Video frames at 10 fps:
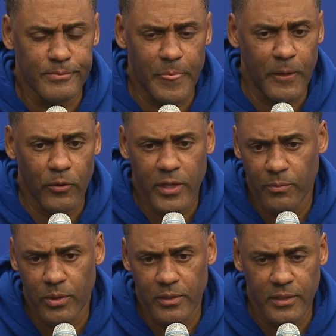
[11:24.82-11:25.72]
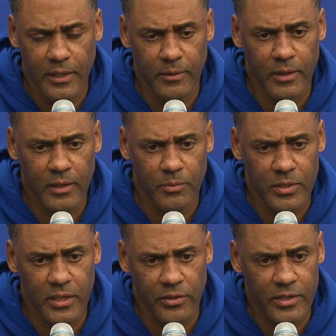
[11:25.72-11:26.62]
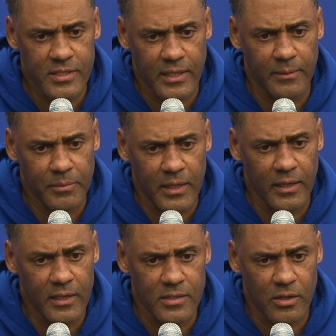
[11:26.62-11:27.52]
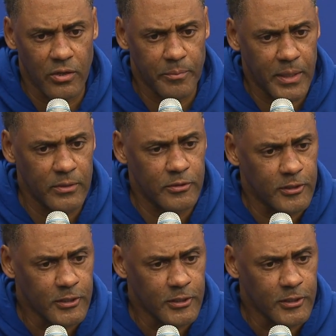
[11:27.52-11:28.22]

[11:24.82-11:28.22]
he would tell you the same thing. He's all about,